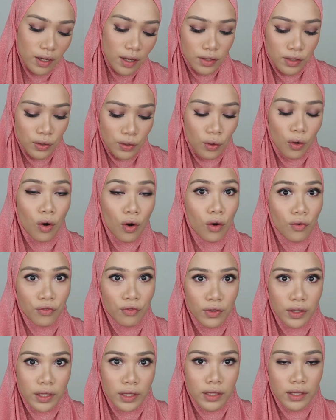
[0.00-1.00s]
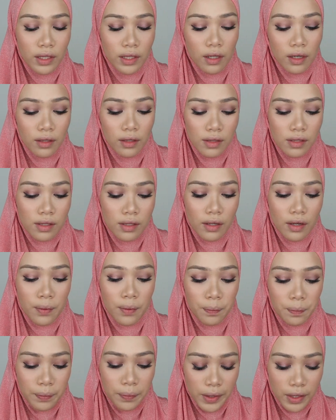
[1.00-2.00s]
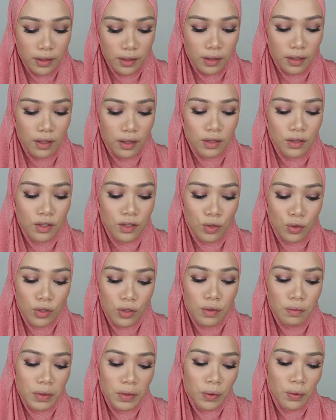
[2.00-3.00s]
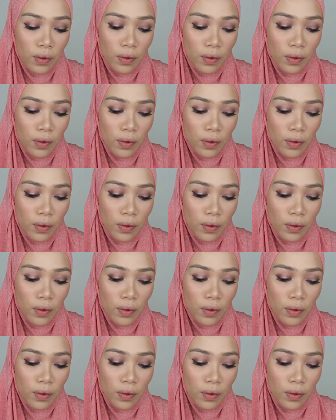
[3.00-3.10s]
So hopefully the colors that I pick suits me